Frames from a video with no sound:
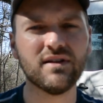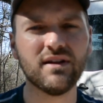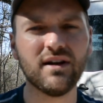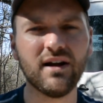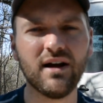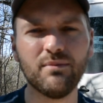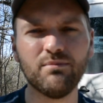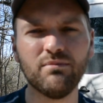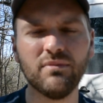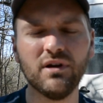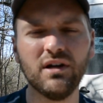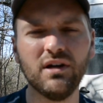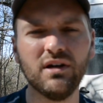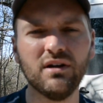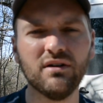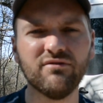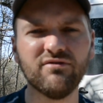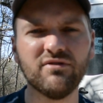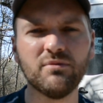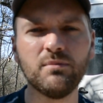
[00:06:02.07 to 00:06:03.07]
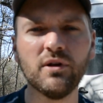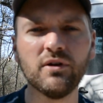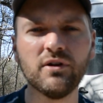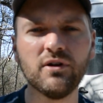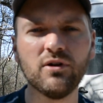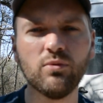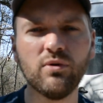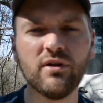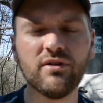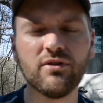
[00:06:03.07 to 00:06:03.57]
that I'm
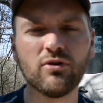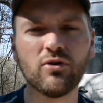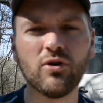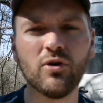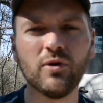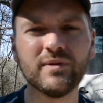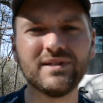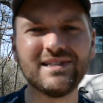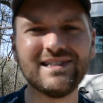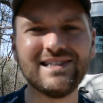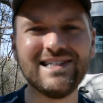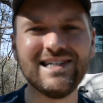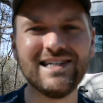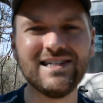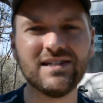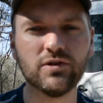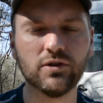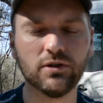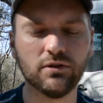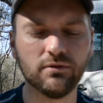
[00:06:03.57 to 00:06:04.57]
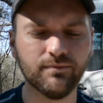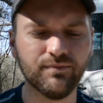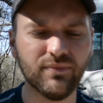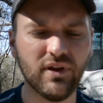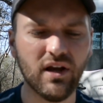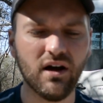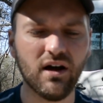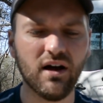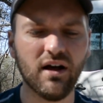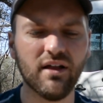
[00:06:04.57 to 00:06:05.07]
familiar with, are all diesel.
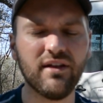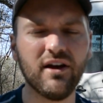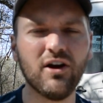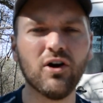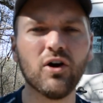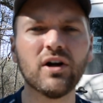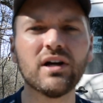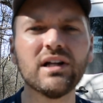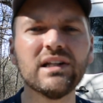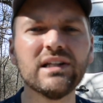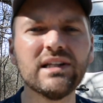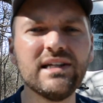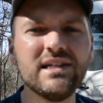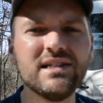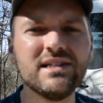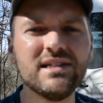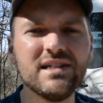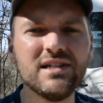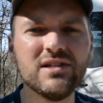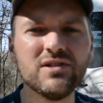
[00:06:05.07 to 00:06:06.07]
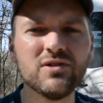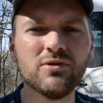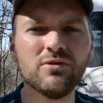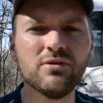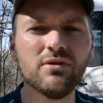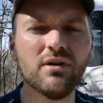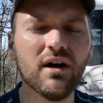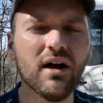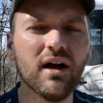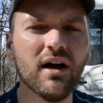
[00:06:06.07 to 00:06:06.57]
They are clean
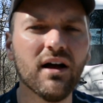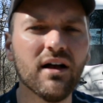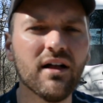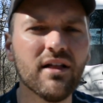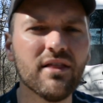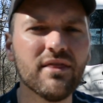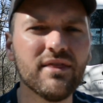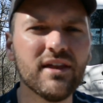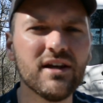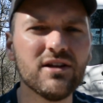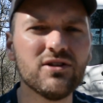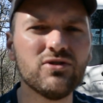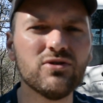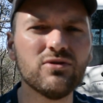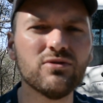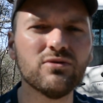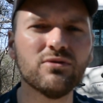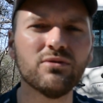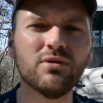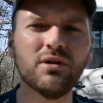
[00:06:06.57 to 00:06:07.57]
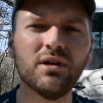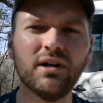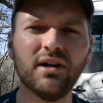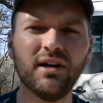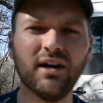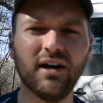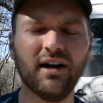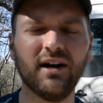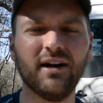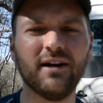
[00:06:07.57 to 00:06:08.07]
diesel. They do
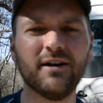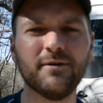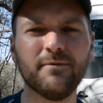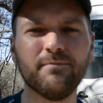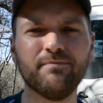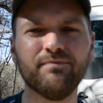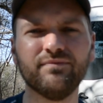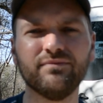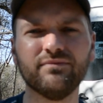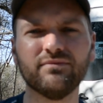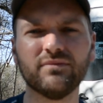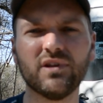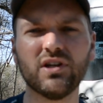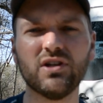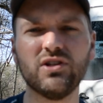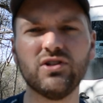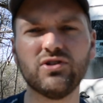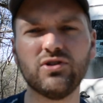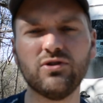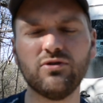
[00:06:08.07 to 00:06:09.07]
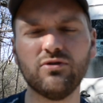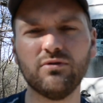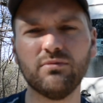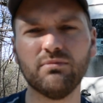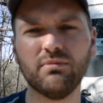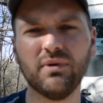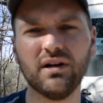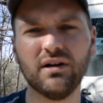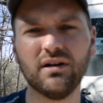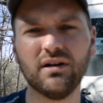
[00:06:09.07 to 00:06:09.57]
consume